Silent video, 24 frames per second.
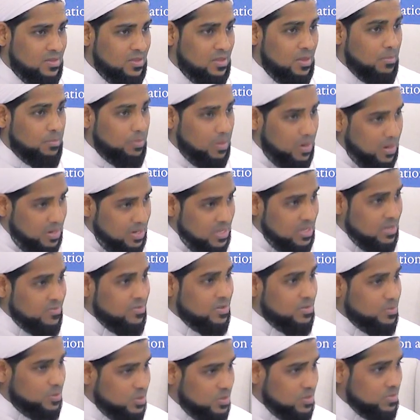The body of
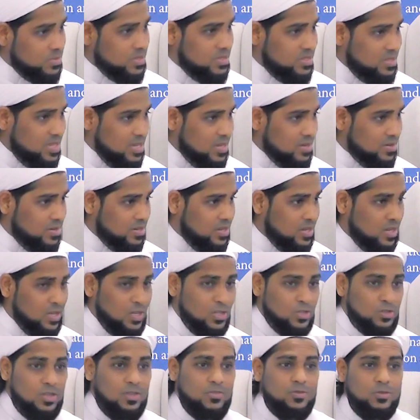a Muslim is sacred.
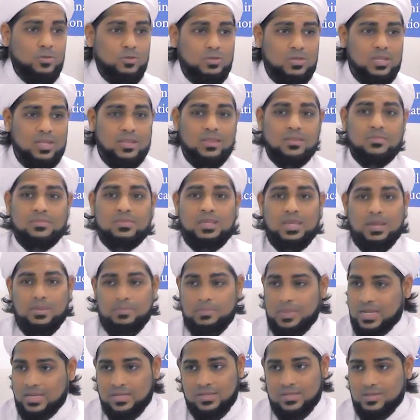So if you tell them take
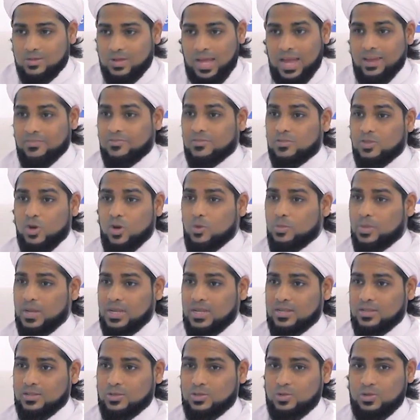medicine, you have no
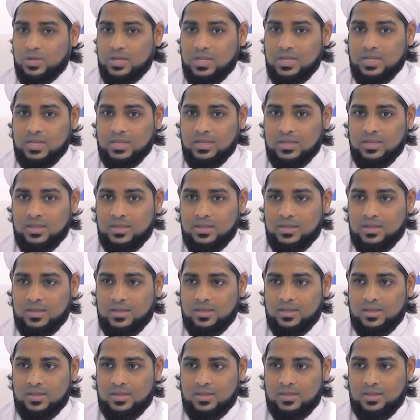medical training,
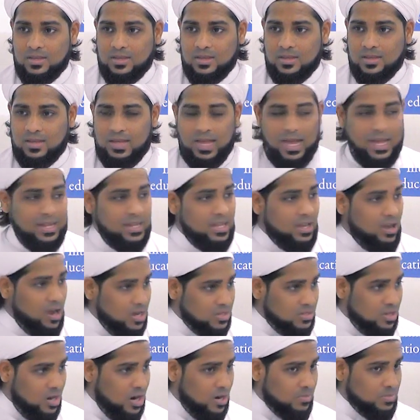and it
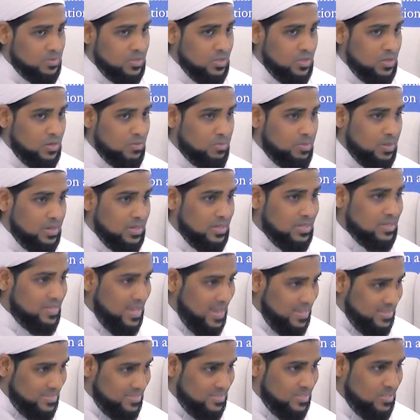caused harm to their body, is
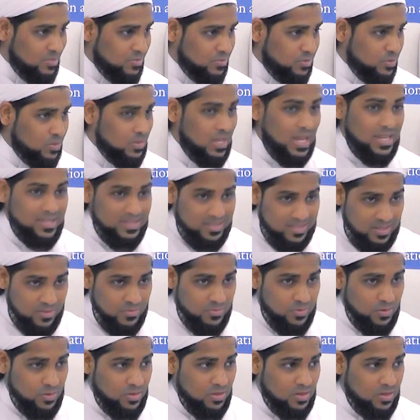that sinful? That's
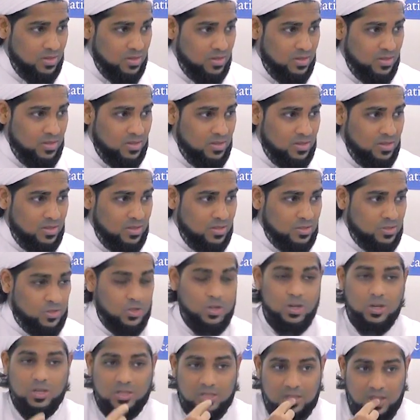sinful. So
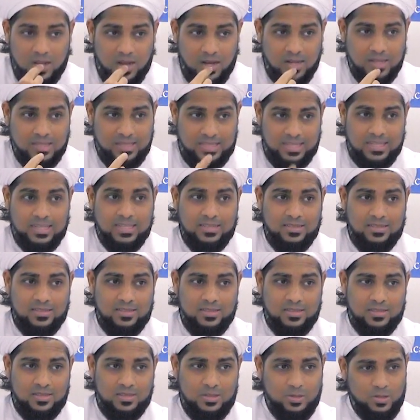your tongue did it.
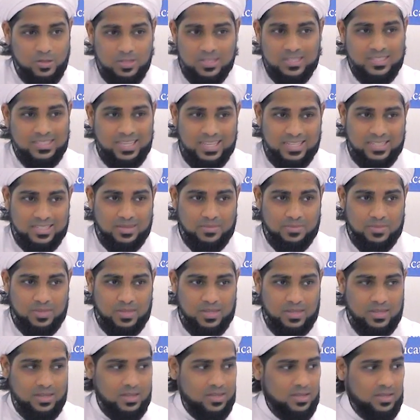You just said
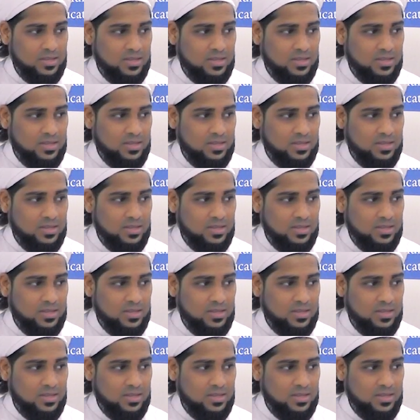something,